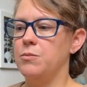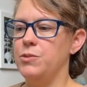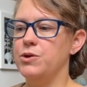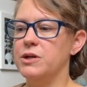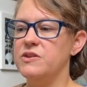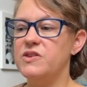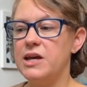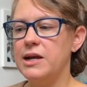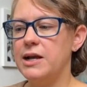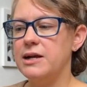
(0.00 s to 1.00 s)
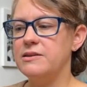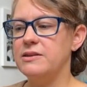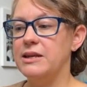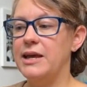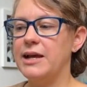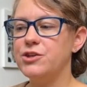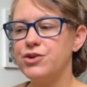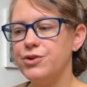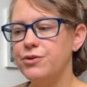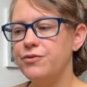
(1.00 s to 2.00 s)
You can set it as an
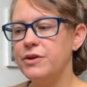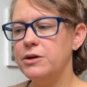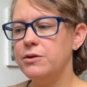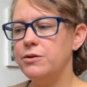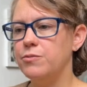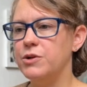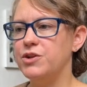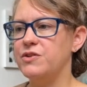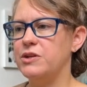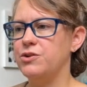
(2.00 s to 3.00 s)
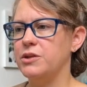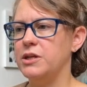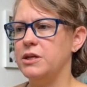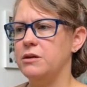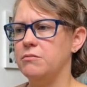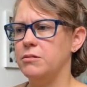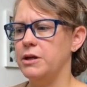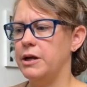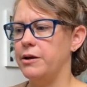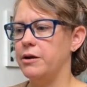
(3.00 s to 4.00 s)
external field, which essentially, I'll
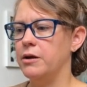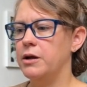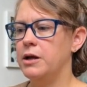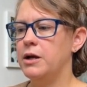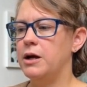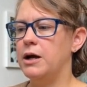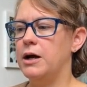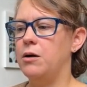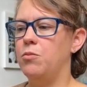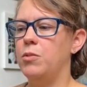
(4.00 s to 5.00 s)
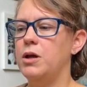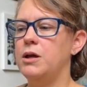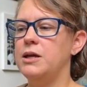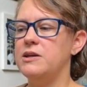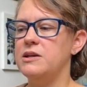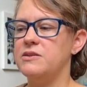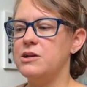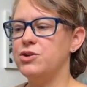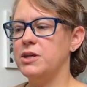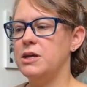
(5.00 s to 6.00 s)
get out of here.
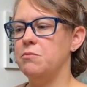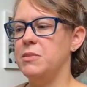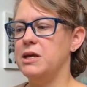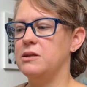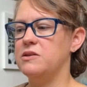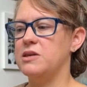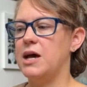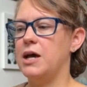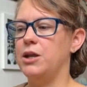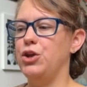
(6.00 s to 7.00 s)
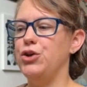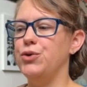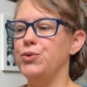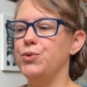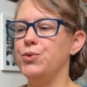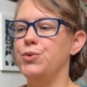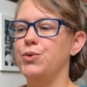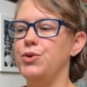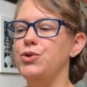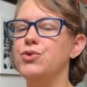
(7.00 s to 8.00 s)
Essentially it means that you
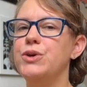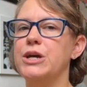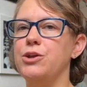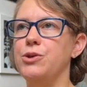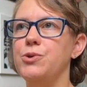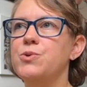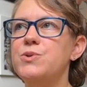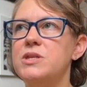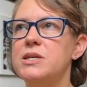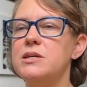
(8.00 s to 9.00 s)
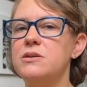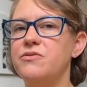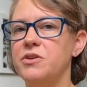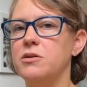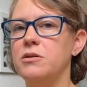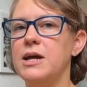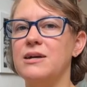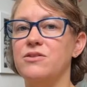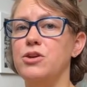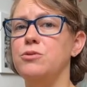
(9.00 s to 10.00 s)
can use this field
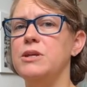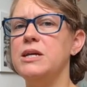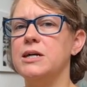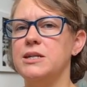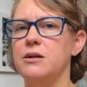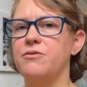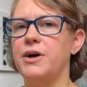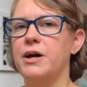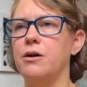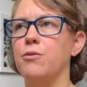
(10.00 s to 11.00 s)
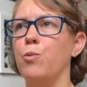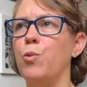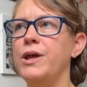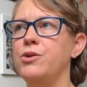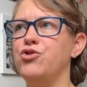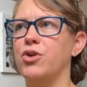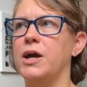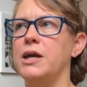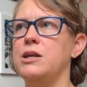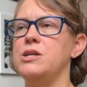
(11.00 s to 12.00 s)
as a unique identifier when
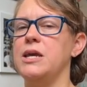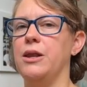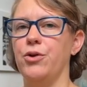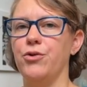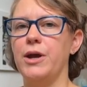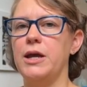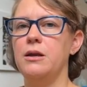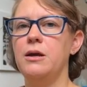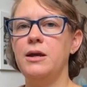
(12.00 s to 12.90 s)
trying to integrate